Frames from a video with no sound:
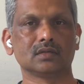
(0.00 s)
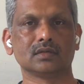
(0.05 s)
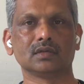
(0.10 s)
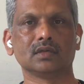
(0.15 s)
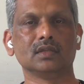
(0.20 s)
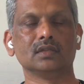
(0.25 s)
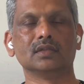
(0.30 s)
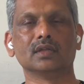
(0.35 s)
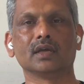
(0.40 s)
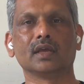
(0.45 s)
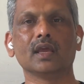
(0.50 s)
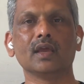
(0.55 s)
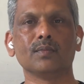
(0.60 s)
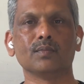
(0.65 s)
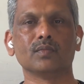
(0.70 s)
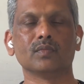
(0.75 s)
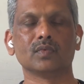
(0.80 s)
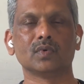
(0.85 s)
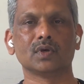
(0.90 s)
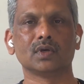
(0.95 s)
in the game,
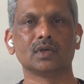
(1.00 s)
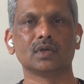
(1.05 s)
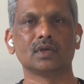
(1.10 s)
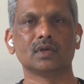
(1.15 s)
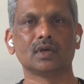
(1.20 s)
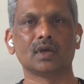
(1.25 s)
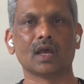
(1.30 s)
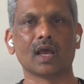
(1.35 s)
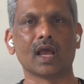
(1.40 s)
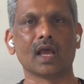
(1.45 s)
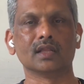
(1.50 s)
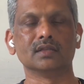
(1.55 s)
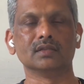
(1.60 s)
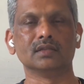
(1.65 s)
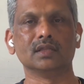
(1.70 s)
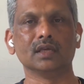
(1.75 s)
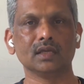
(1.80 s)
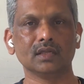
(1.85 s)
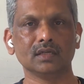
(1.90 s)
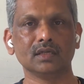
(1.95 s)
and
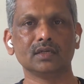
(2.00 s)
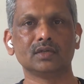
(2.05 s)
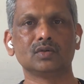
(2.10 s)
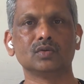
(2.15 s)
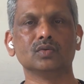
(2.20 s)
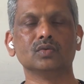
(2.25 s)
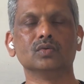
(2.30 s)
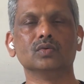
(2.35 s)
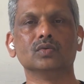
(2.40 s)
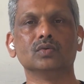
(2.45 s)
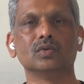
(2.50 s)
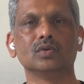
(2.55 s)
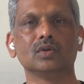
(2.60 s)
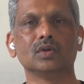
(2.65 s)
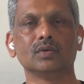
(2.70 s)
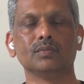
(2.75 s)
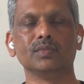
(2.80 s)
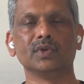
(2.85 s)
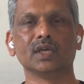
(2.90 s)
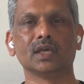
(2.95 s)
they need to
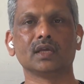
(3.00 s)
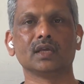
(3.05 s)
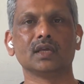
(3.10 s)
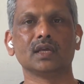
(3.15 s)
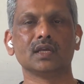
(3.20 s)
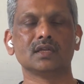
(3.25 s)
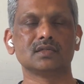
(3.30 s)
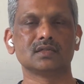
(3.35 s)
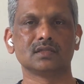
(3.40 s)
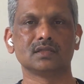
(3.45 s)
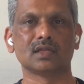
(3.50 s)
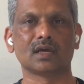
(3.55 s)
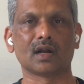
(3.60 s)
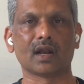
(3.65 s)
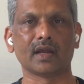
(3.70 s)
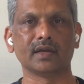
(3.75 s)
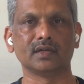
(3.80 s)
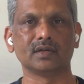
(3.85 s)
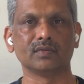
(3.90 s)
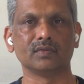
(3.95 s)
be engaged in the
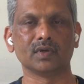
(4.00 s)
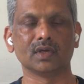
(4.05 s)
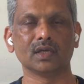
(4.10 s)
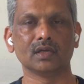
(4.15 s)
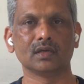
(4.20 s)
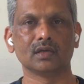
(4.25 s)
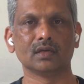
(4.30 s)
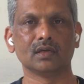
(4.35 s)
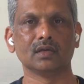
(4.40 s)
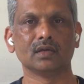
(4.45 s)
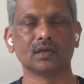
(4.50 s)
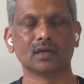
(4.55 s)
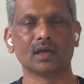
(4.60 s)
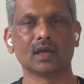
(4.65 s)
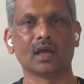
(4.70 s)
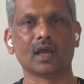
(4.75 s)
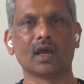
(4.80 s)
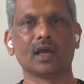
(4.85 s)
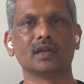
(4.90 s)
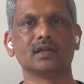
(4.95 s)
right way,
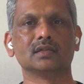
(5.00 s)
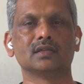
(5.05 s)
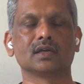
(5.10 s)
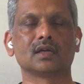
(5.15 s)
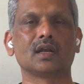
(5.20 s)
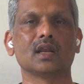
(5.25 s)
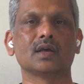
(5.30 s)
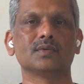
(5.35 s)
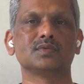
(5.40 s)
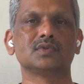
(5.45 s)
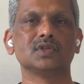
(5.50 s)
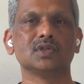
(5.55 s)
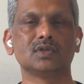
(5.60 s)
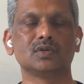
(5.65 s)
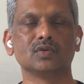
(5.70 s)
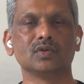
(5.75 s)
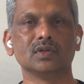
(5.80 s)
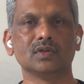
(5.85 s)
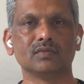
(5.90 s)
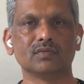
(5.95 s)
and the clubs need
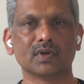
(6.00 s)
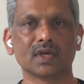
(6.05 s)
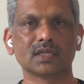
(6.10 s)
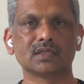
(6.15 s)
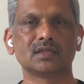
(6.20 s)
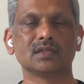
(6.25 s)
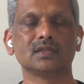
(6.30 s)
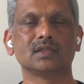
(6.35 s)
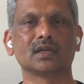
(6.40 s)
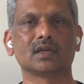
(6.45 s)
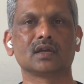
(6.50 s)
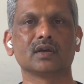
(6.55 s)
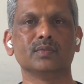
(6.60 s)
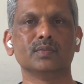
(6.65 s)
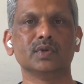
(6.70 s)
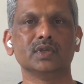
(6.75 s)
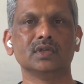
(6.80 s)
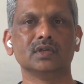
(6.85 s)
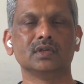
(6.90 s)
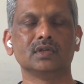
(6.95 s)
to invest in the
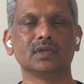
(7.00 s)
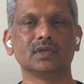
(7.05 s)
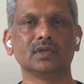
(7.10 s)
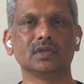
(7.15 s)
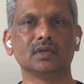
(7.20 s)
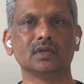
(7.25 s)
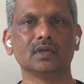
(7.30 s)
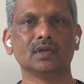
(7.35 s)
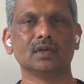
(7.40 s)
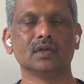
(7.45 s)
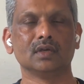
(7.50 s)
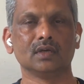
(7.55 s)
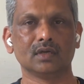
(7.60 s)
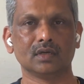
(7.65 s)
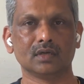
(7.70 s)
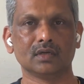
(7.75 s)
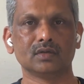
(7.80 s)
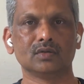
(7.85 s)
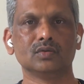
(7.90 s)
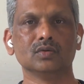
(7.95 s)
community
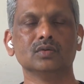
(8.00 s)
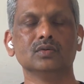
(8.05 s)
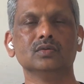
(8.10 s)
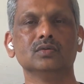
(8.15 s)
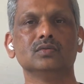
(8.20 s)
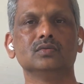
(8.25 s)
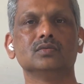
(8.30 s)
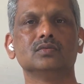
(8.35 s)
to